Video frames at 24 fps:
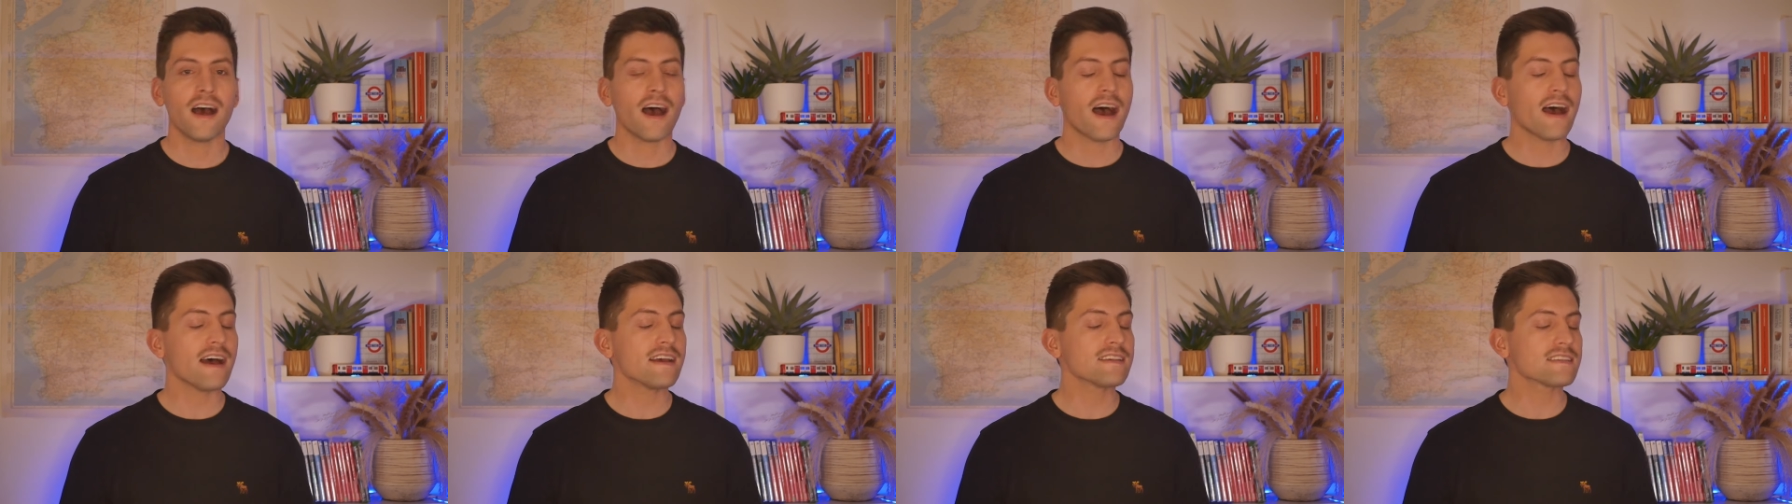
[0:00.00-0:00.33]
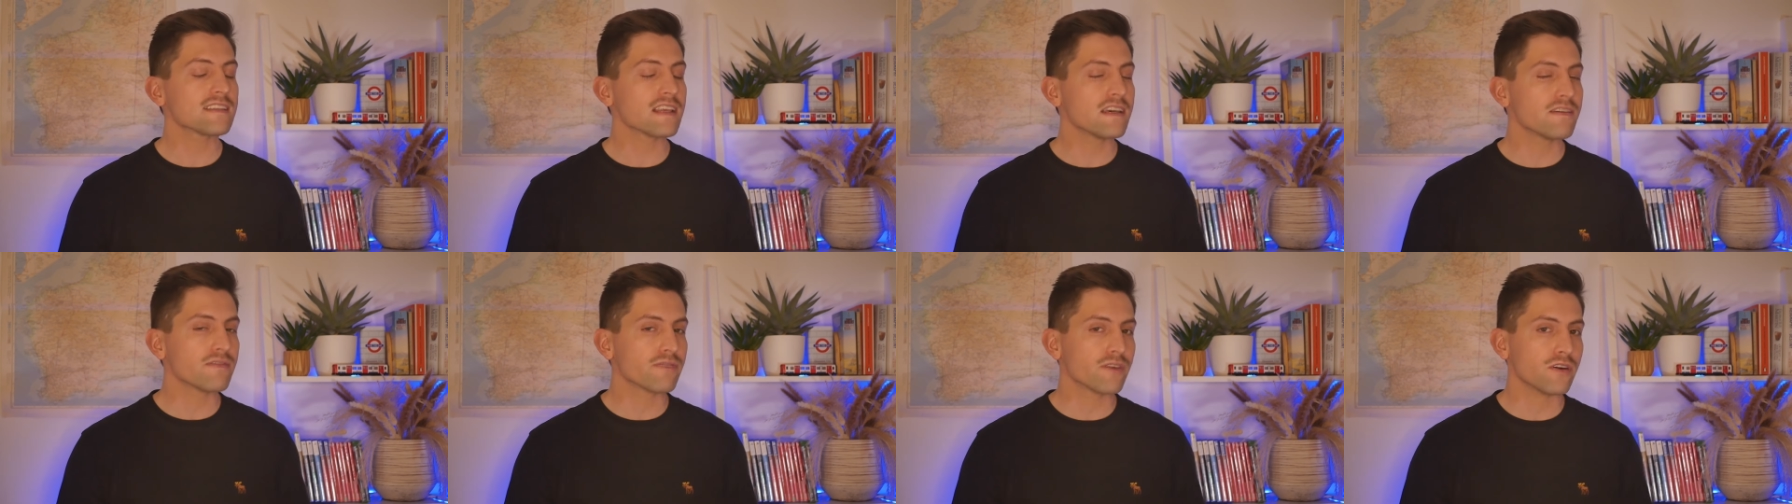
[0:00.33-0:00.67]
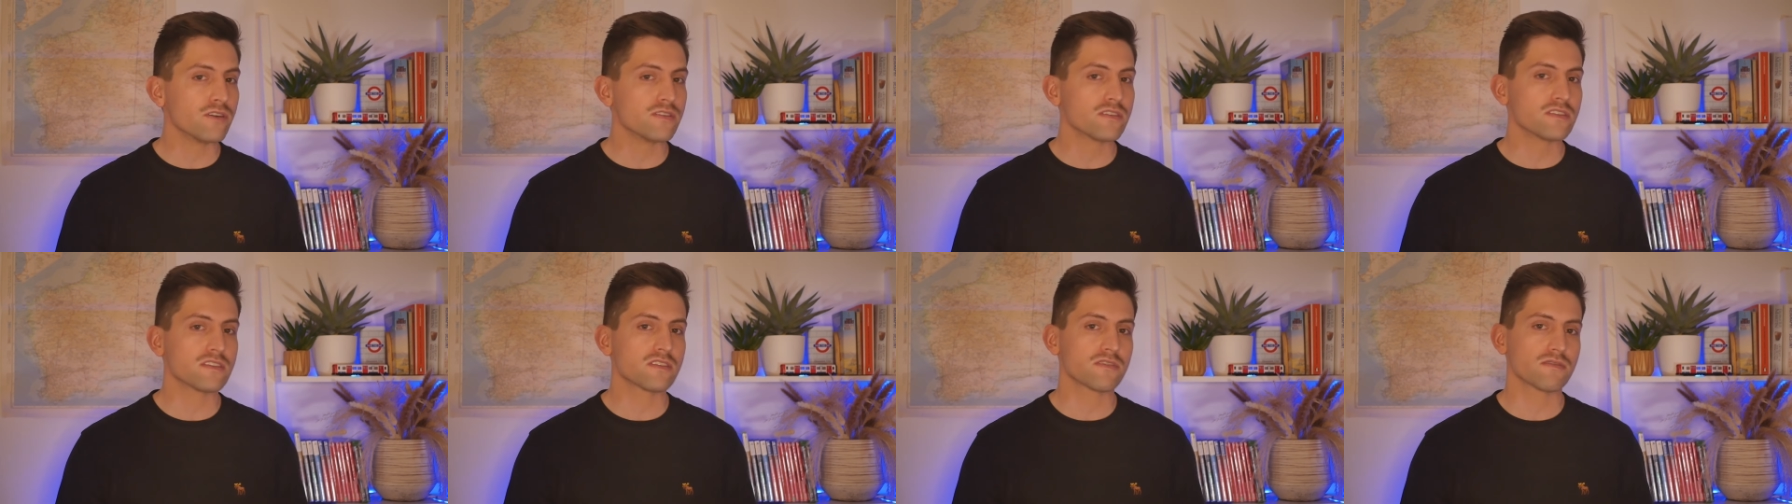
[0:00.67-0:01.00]
as they
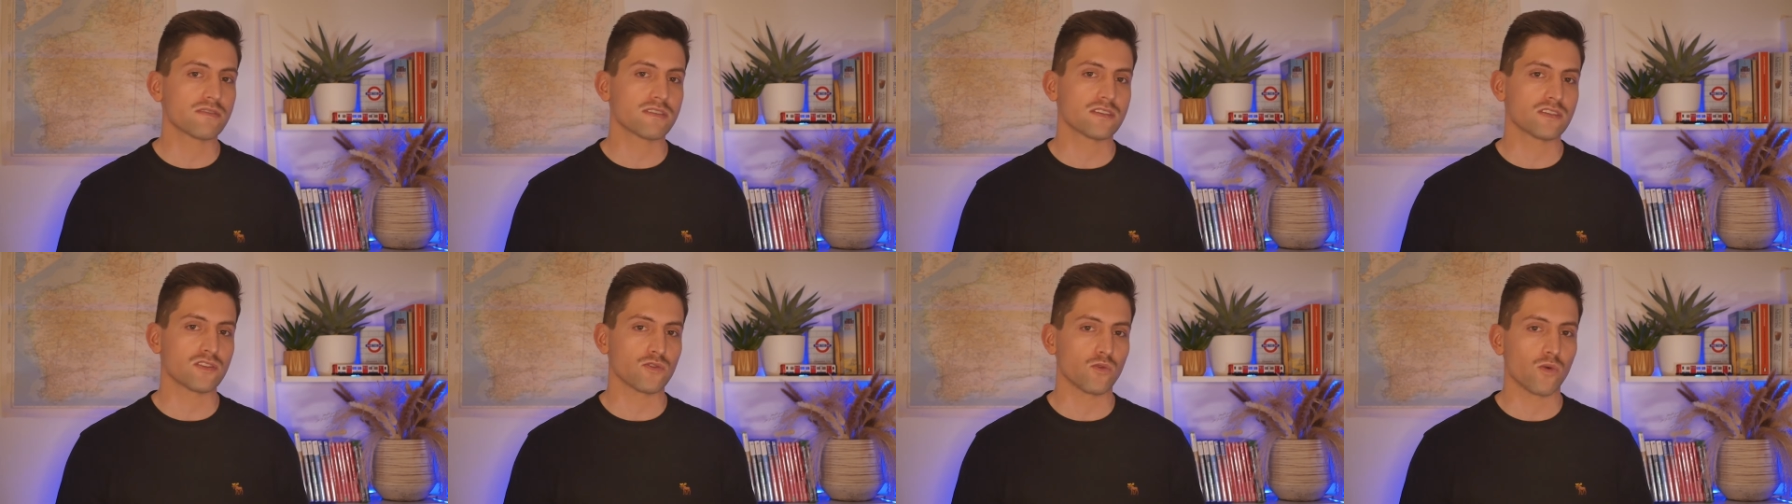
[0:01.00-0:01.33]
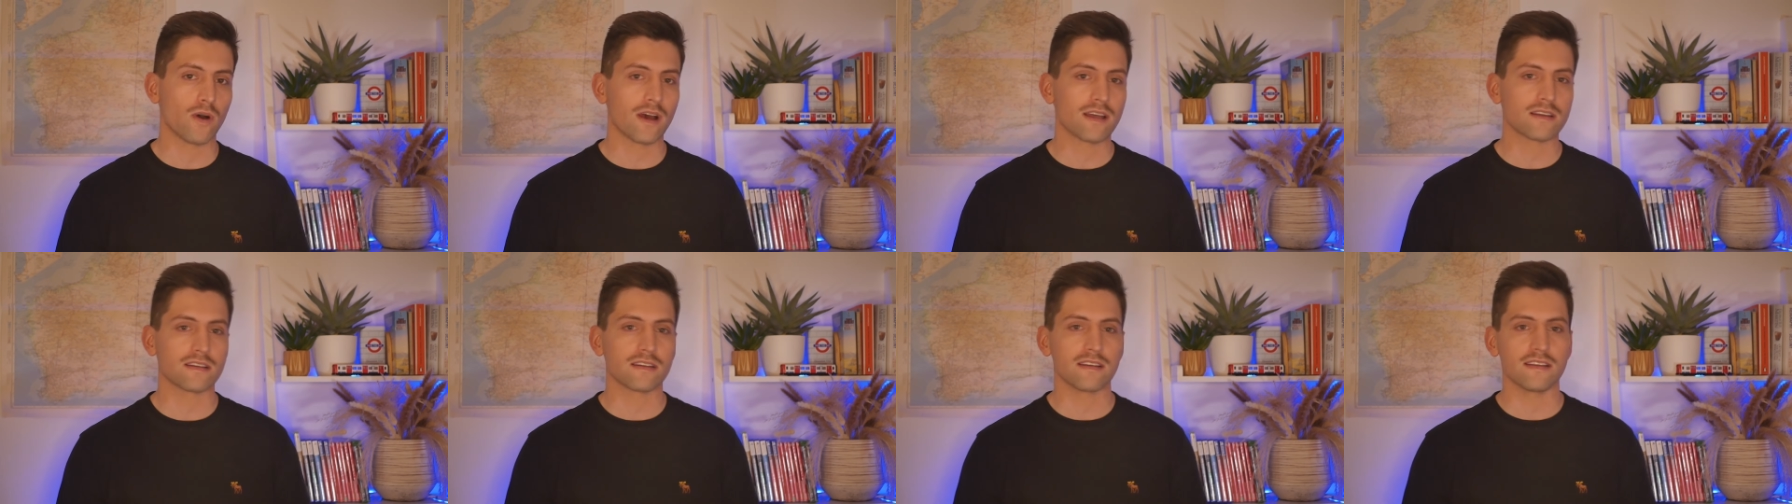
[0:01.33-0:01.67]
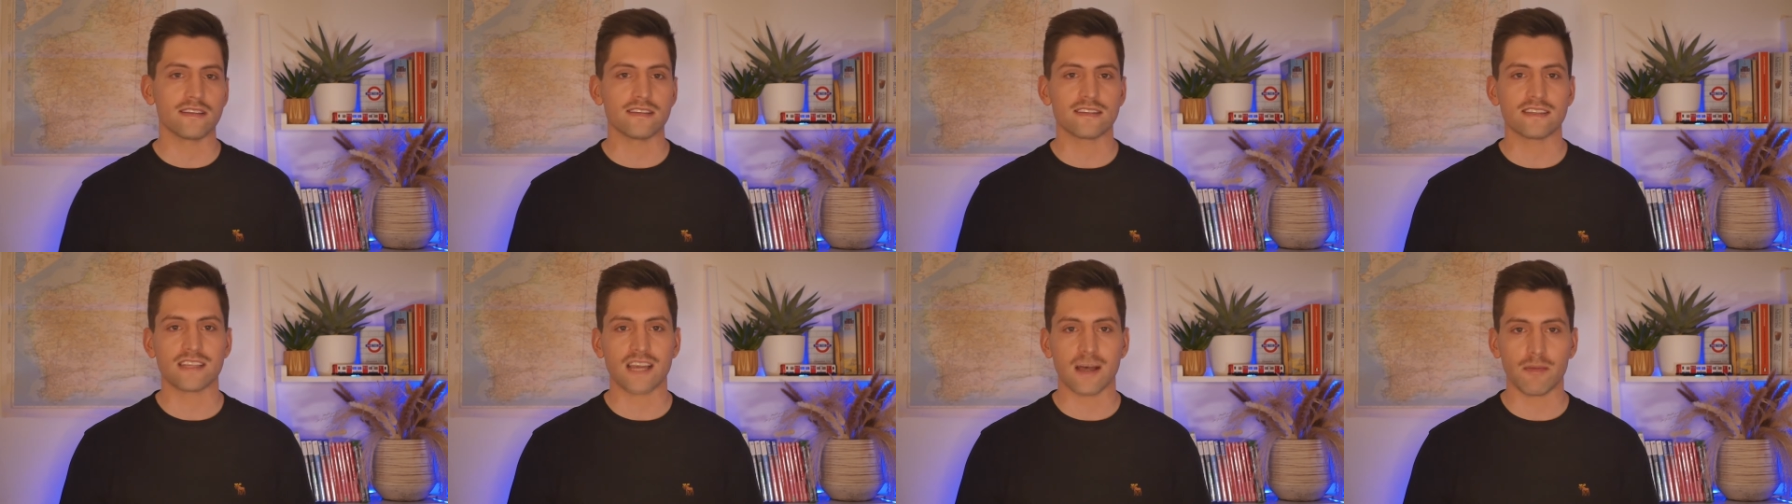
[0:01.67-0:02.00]
voted to restore at
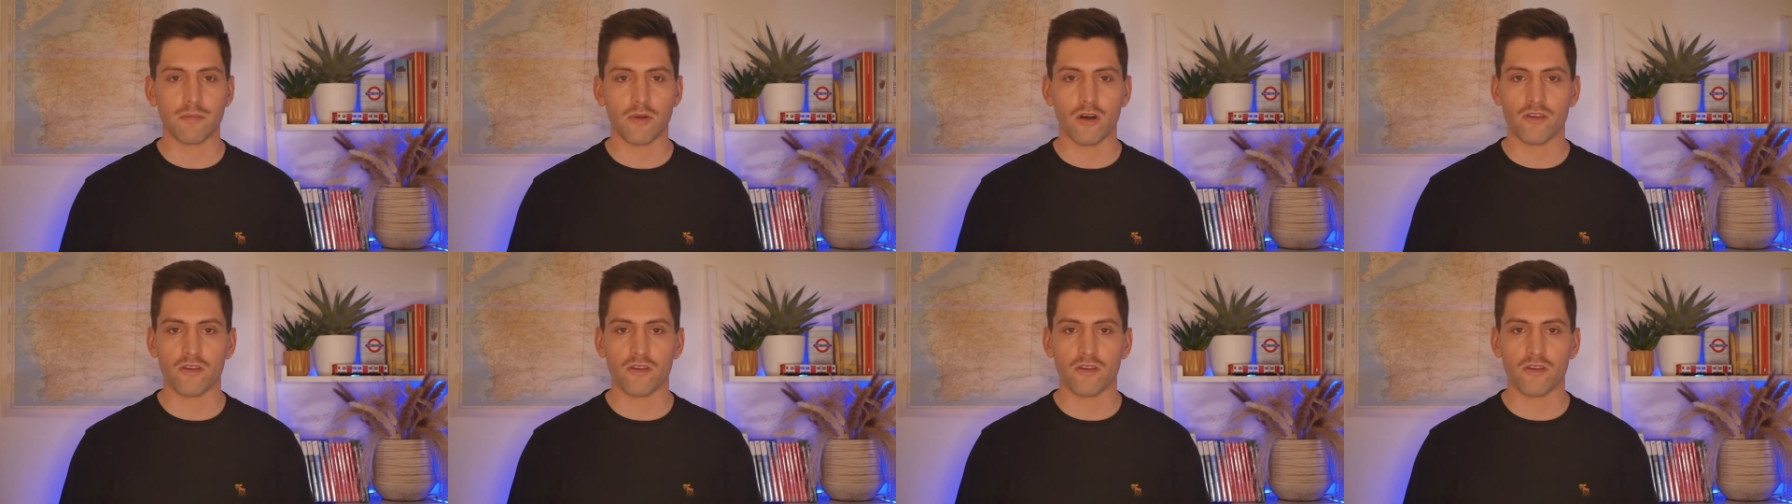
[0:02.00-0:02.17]
least some